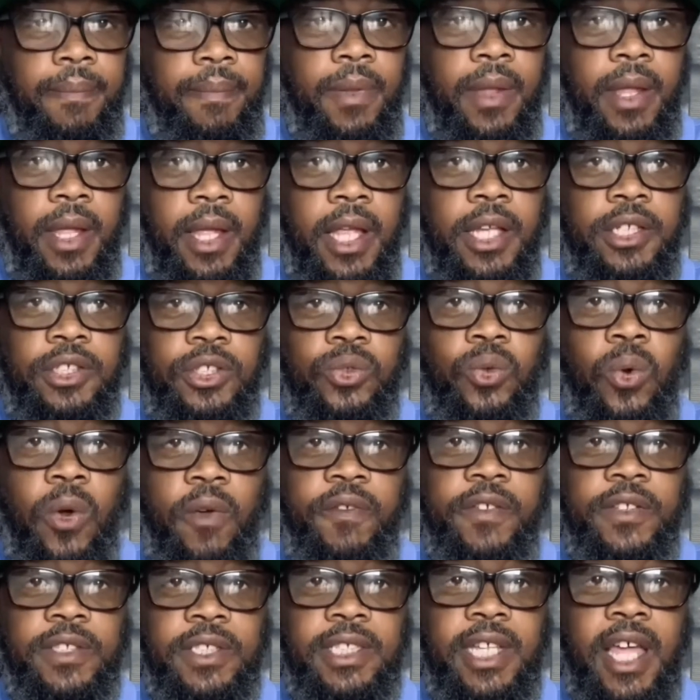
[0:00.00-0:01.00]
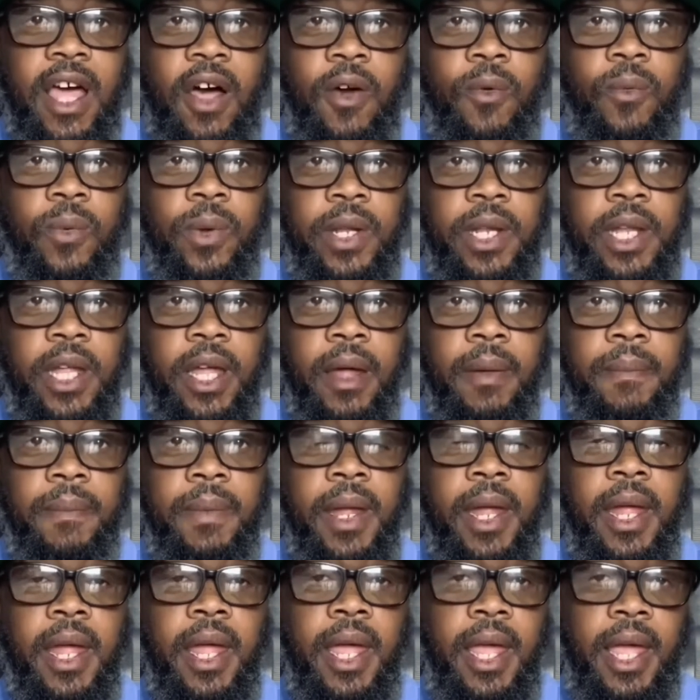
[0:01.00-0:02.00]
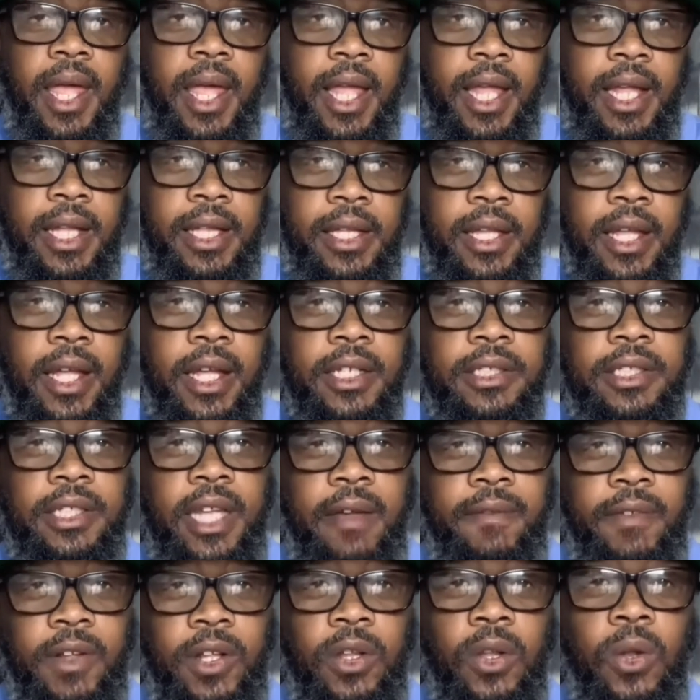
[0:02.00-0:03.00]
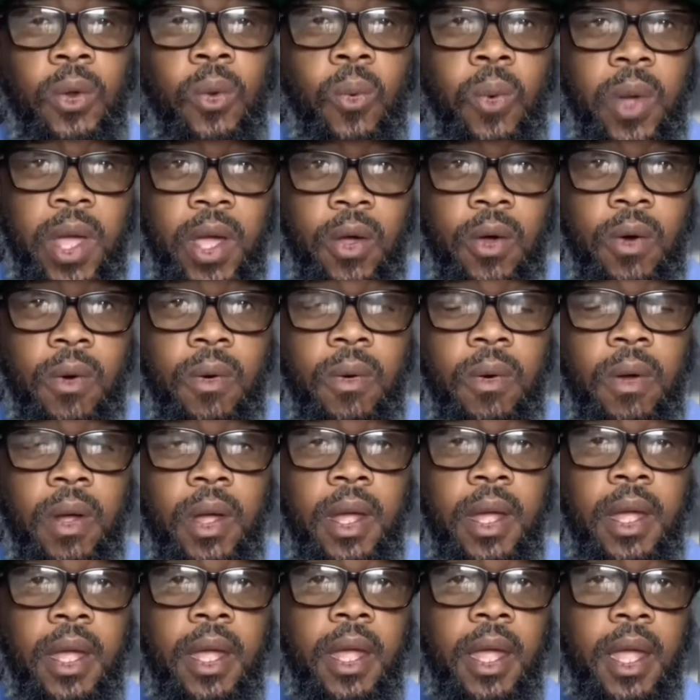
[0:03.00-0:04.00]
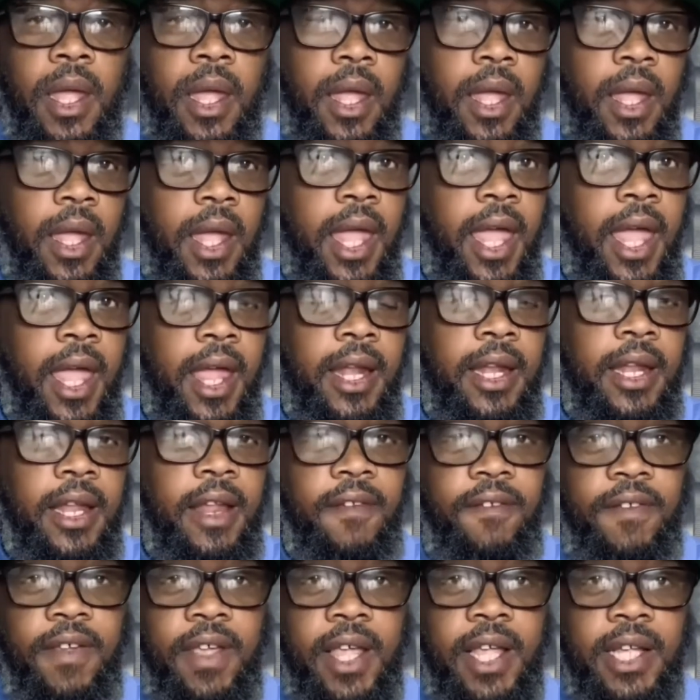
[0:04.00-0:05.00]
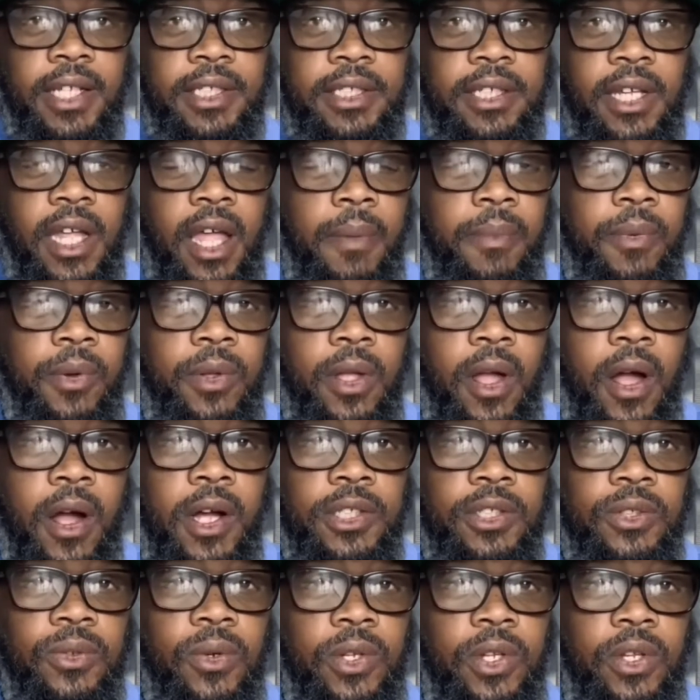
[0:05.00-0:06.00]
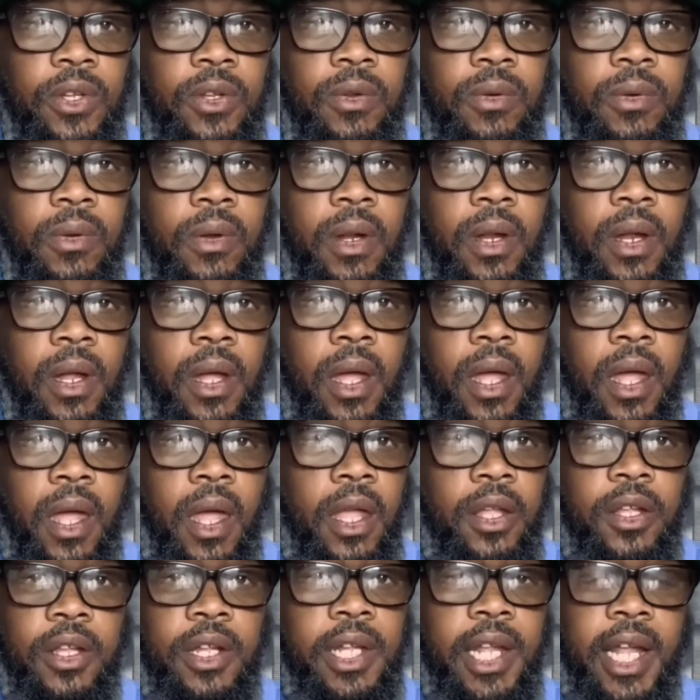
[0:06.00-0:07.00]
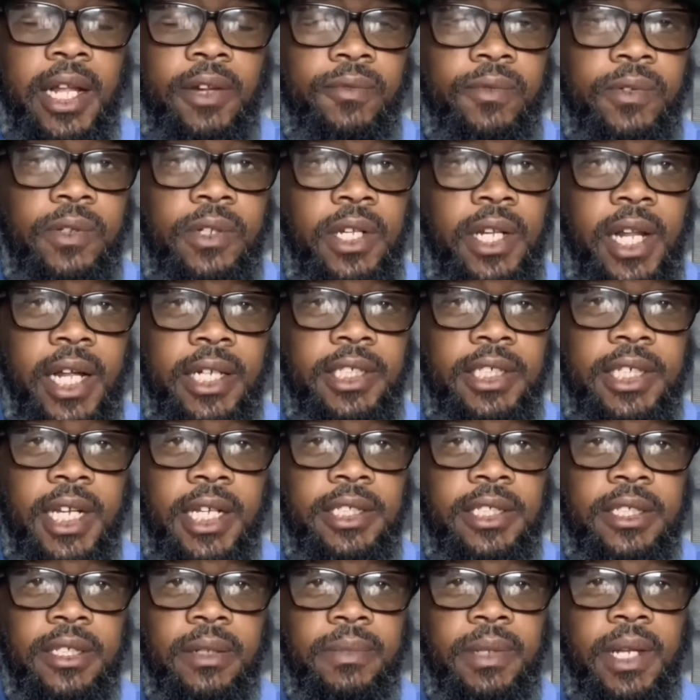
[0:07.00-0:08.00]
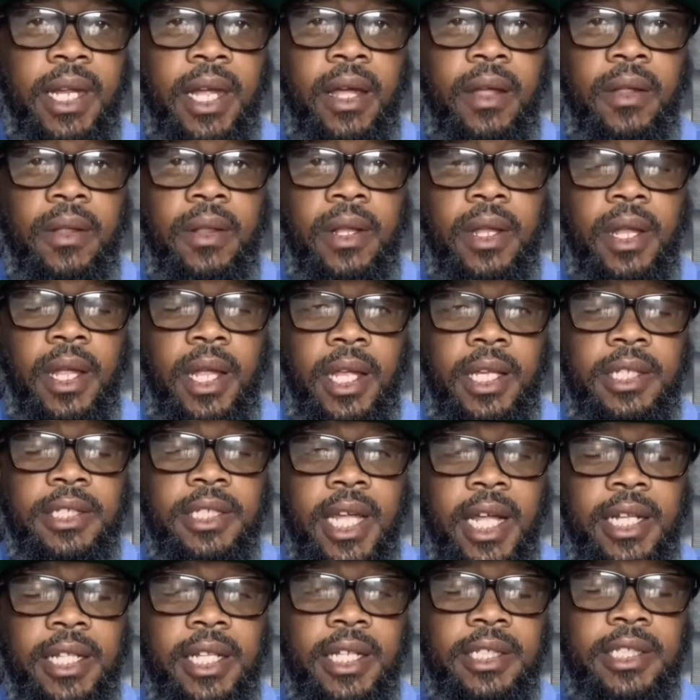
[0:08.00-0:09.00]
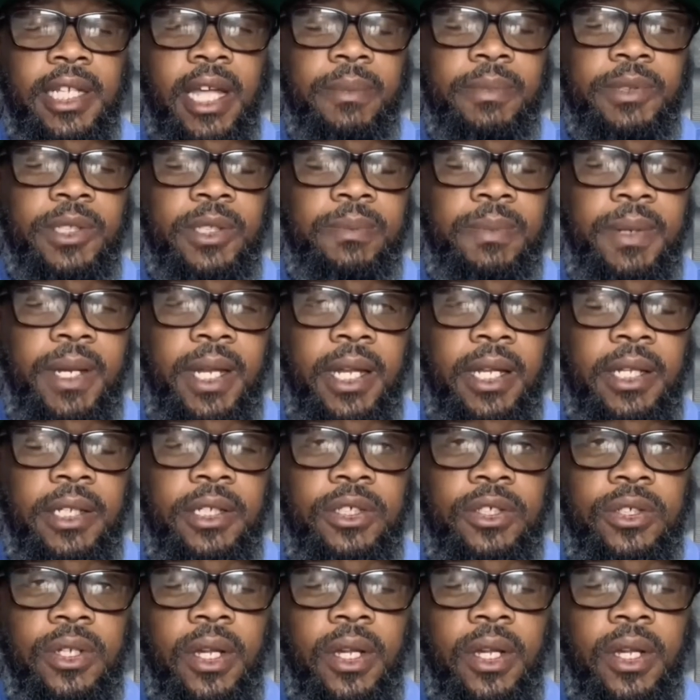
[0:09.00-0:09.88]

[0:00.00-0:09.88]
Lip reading: It's north and south with him. He does have a little wiggle. And if he gets a couple yards on you, you're not chasing him down. He's got that type of speed.